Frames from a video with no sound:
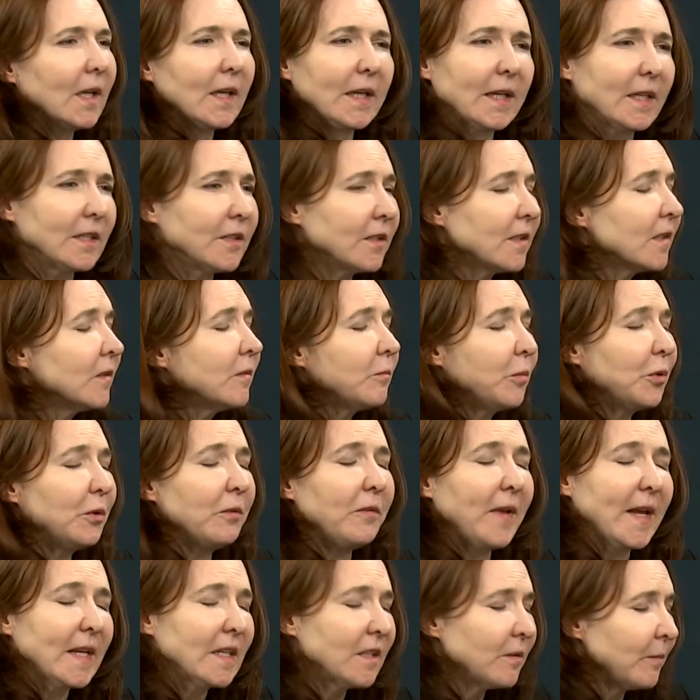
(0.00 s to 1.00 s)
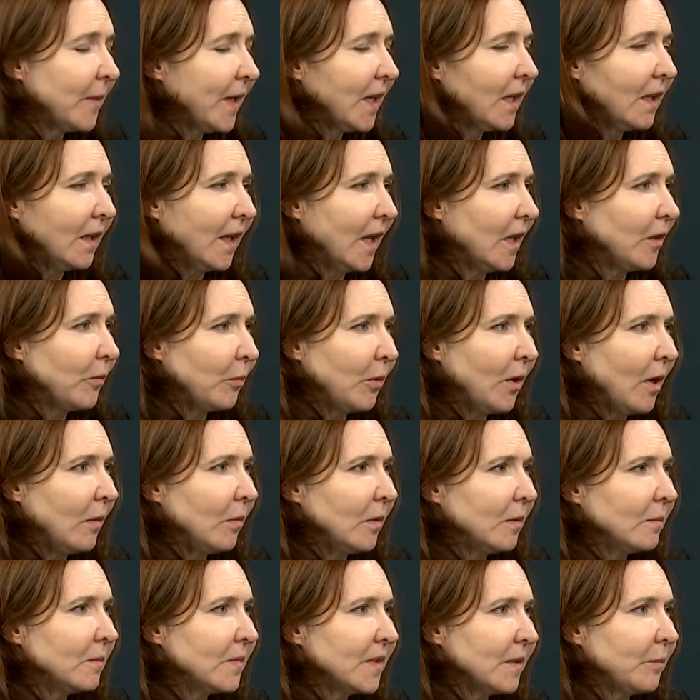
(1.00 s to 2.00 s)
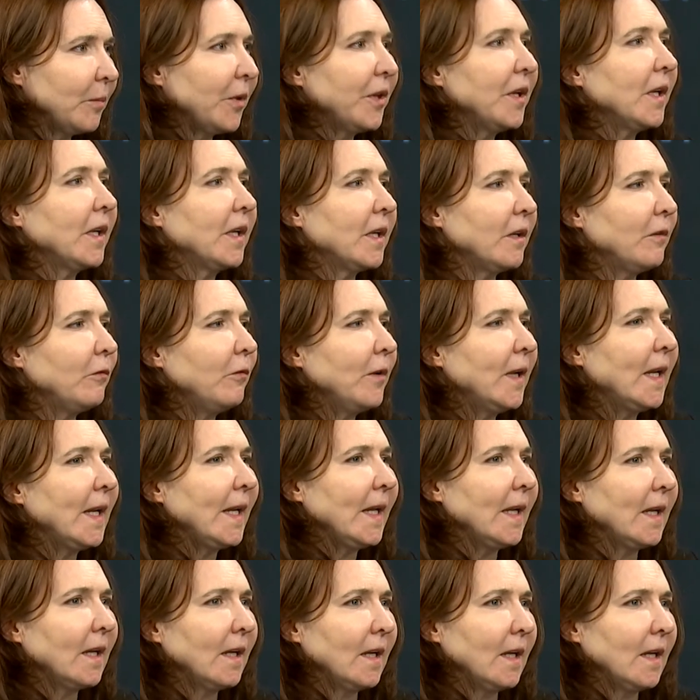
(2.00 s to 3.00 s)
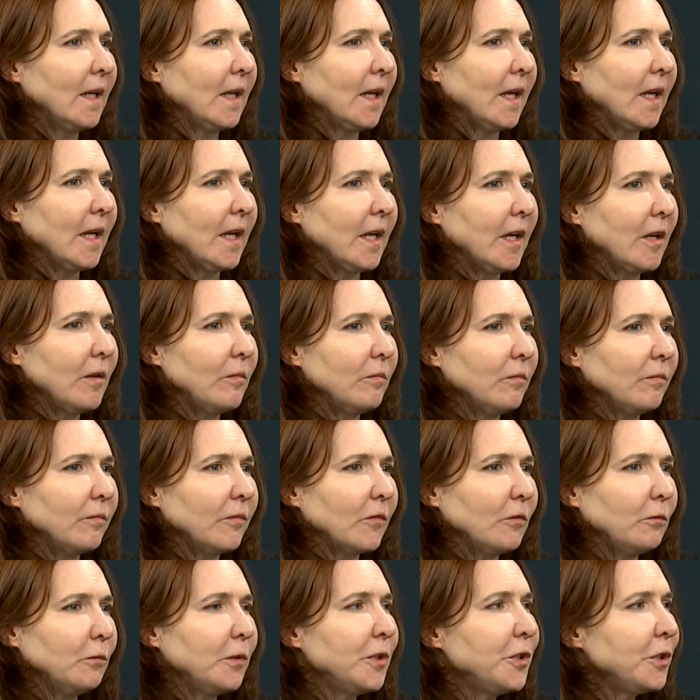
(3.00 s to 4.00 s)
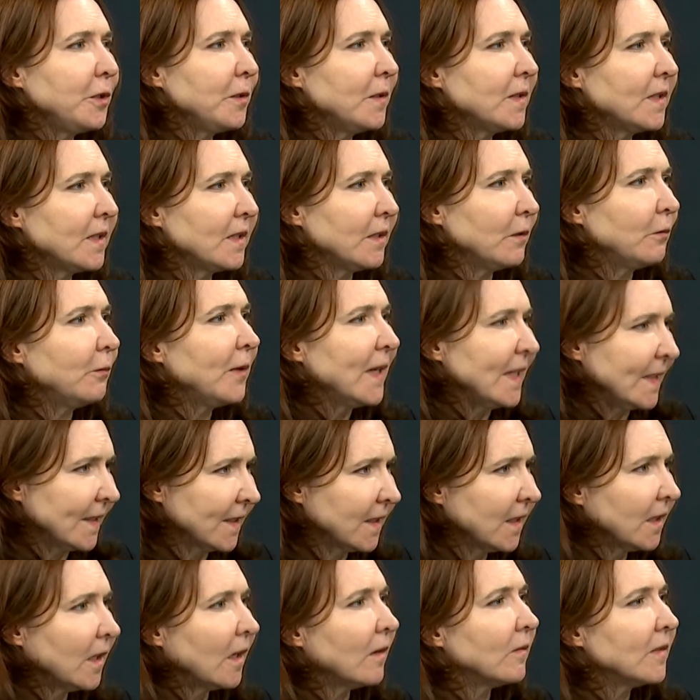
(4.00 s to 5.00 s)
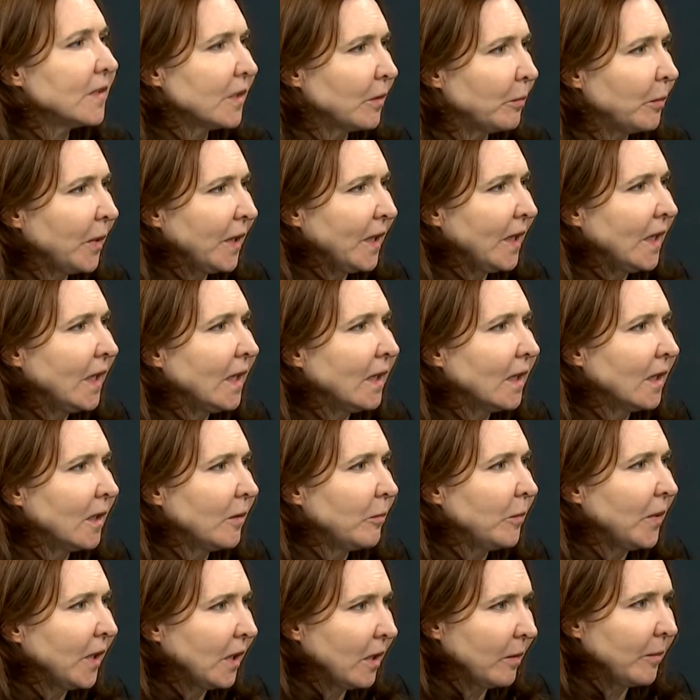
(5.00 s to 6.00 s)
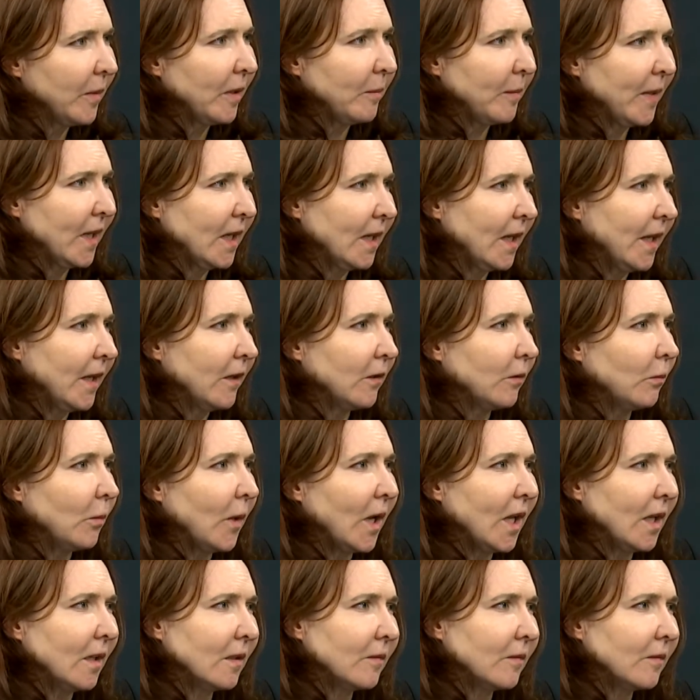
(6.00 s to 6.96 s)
It doesn't prevent mental health problems, but it can really reduce the risk of somebody becoming mentally unwell.